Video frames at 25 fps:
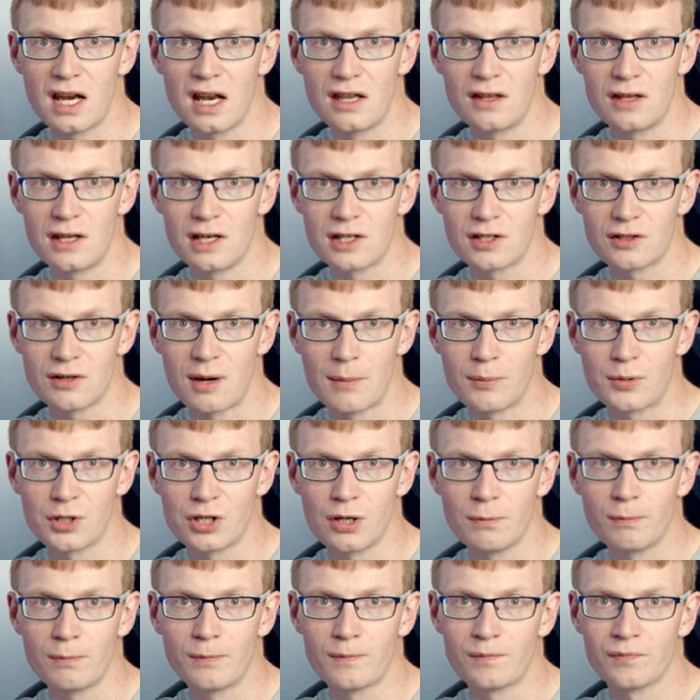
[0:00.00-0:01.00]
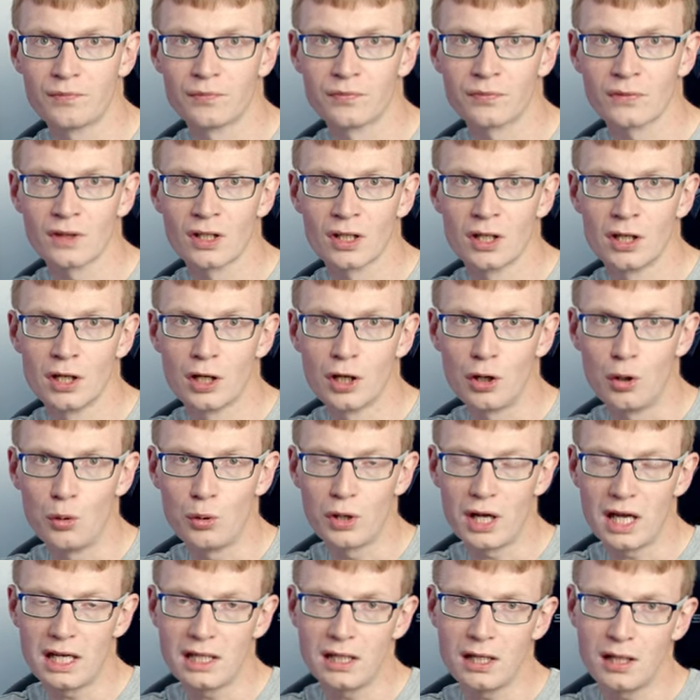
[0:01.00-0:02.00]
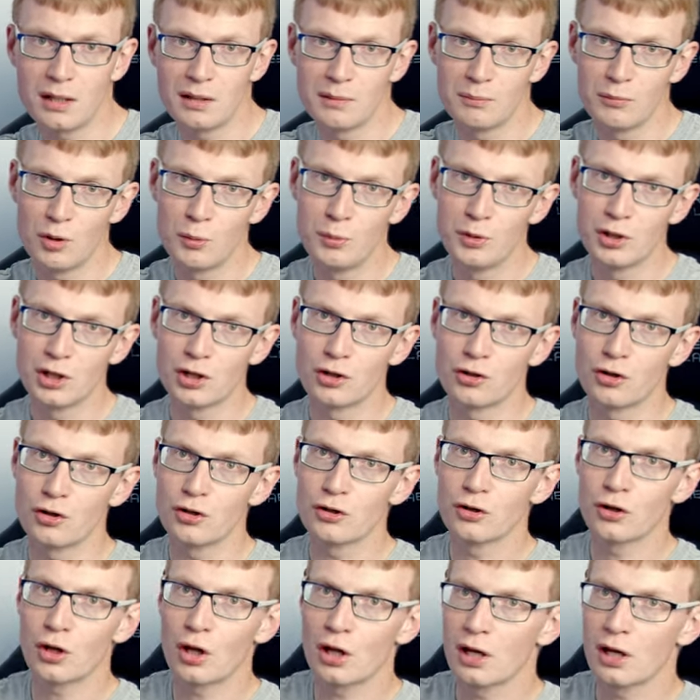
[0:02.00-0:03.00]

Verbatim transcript: in the description. Okay, moment of truth,